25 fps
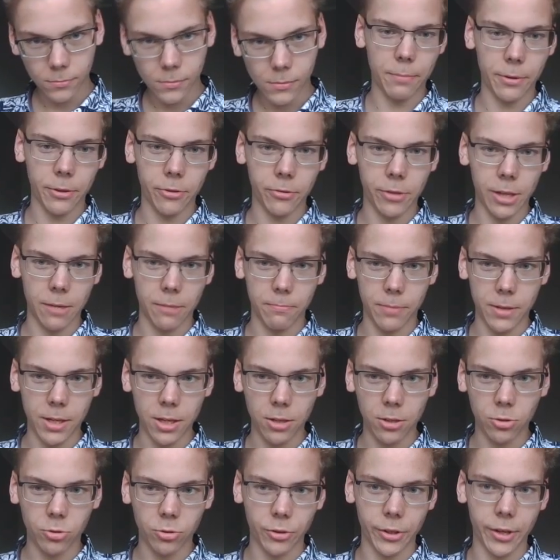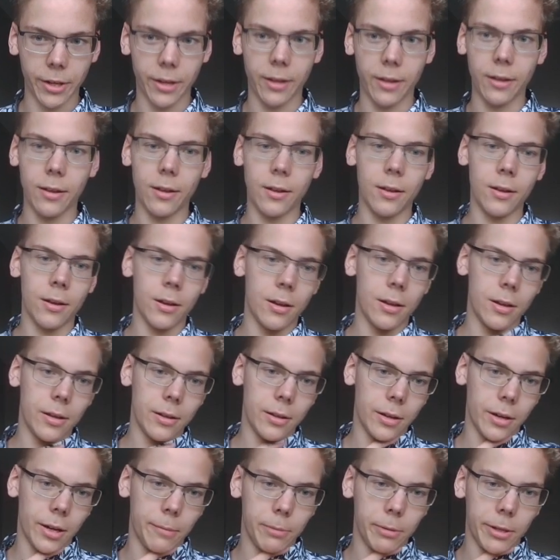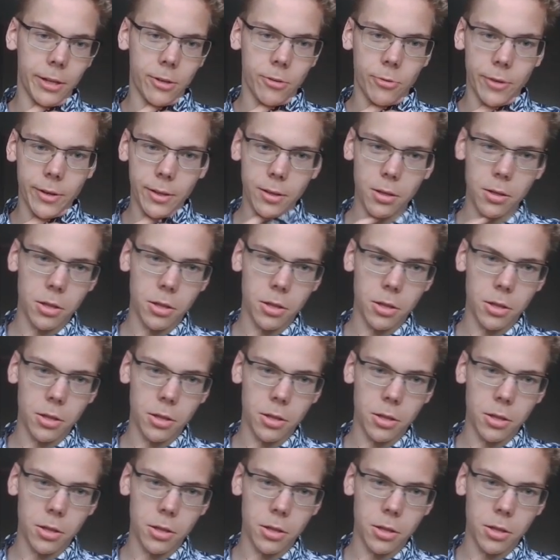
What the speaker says: But okay, p3. I play queen